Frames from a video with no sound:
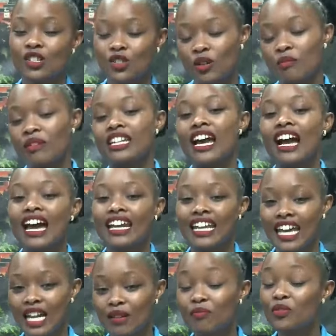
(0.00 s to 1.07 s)
social media can
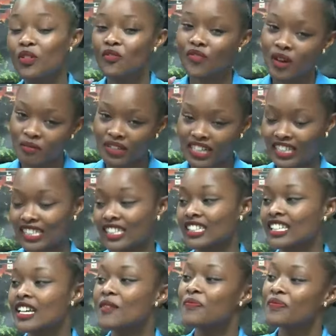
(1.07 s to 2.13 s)
help your
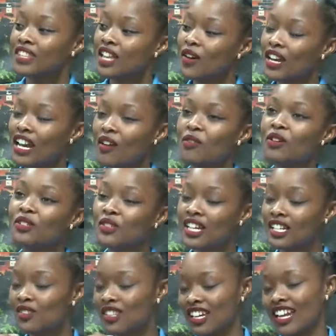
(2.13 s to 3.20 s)
families. Now we want to
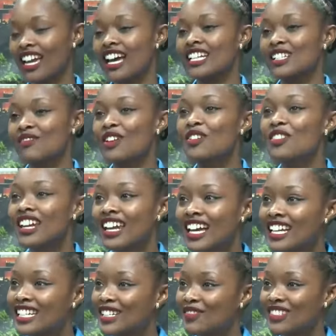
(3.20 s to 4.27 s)
get to the negative. I know the
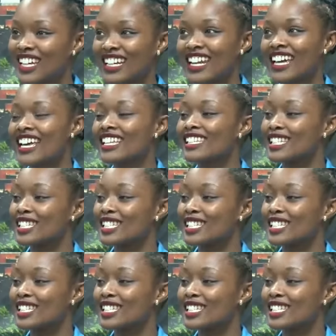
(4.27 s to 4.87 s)
negative side, I guess